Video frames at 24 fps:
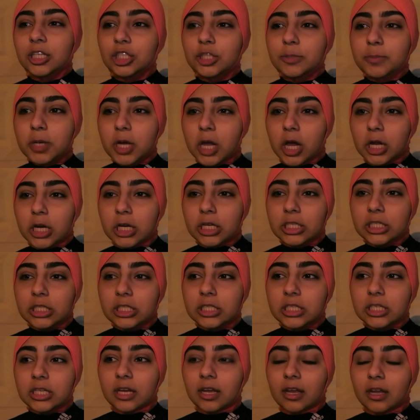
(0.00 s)
to be
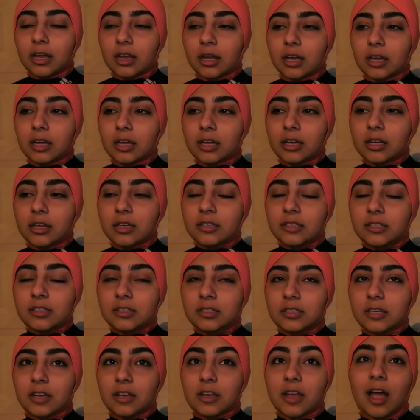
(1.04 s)
honest
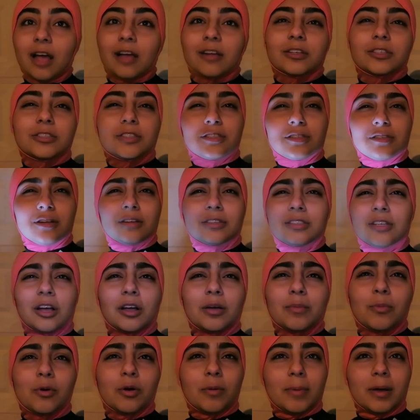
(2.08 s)
and yeah I'll, I'll
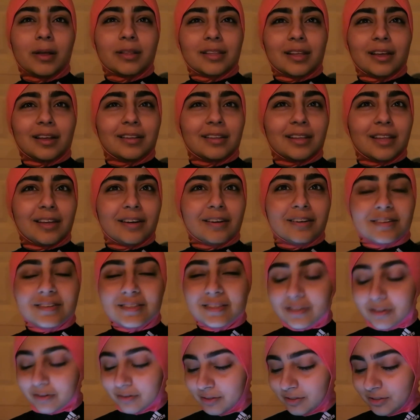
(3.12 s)
talk more about that later
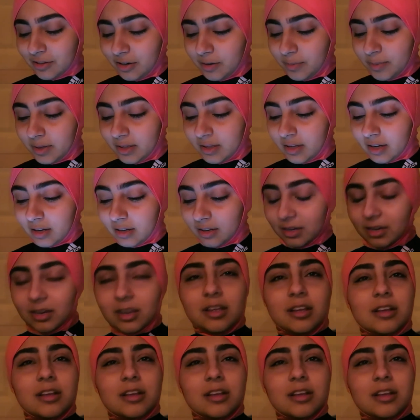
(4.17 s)
so sorry about that